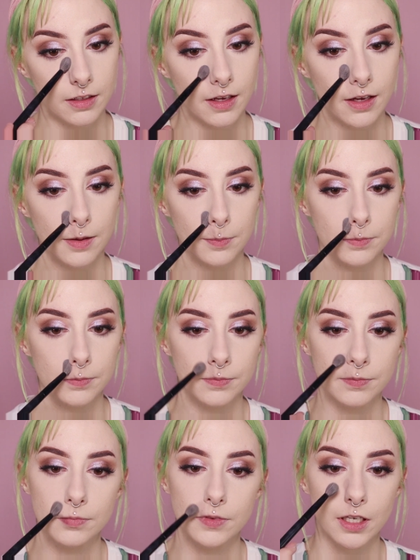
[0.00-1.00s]

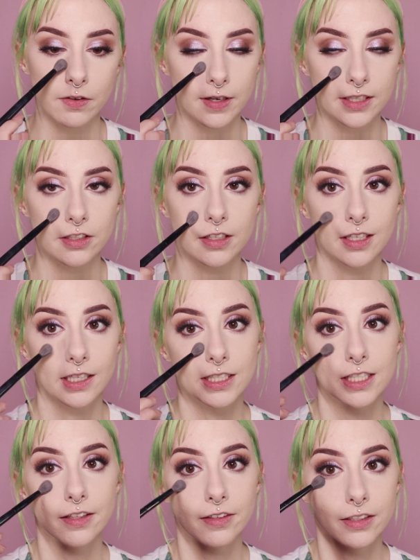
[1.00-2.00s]
corrector and
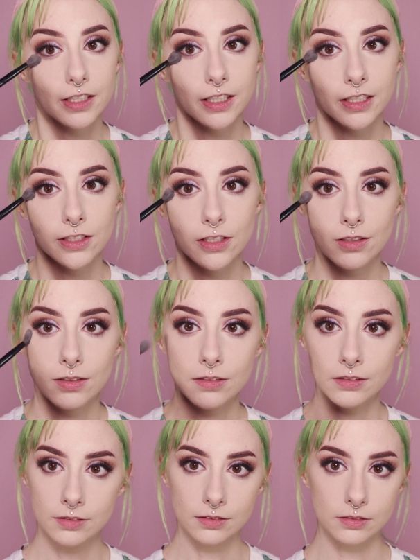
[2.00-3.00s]
concealer didn't do.